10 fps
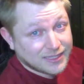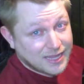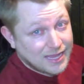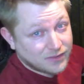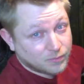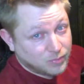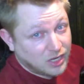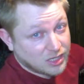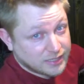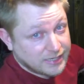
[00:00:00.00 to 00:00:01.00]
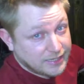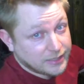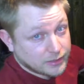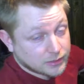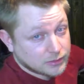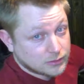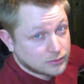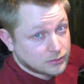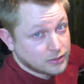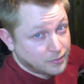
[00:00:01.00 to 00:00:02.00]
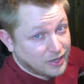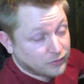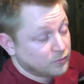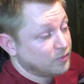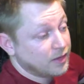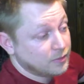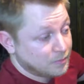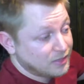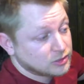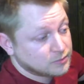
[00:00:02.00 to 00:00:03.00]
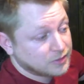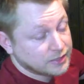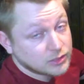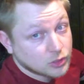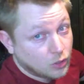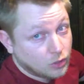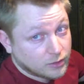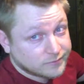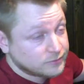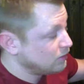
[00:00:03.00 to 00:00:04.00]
the case plugged in to the power supply. The power supply is off,